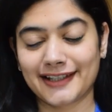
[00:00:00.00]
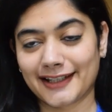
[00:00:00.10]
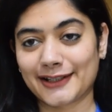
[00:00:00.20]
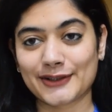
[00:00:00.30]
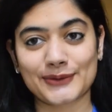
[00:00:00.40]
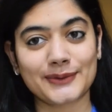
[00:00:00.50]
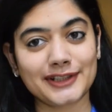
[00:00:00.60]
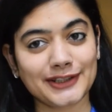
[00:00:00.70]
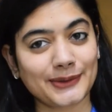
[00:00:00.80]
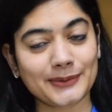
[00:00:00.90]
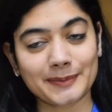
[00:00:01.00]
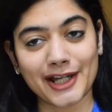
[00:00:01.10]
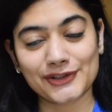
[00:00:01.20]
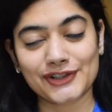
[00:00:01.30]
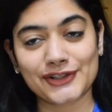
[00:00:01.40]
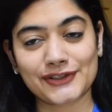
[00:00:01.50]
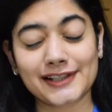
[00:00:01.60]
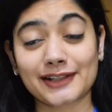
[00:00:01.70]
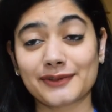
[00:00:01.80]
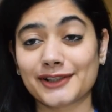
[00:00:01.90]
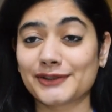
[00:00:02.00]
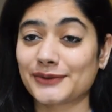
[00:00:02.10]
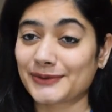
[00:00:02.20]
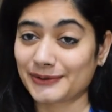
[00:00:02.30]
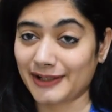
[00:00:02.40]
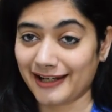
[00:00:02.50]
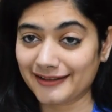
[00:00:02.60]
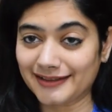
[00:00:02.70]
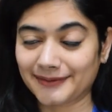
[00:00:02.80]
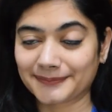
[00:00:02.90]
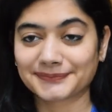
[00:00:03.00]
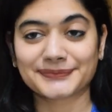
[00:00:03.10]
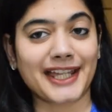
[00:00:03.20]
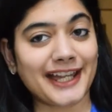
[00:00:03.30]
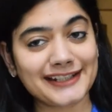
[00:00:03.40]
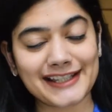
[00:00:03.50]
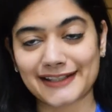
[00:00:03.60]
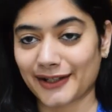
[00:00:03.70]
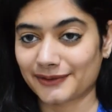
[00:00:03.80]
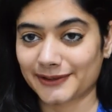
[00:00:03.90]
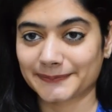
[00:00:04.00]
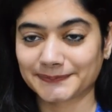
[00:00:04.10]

It is only through imagination that we learn to create and discover.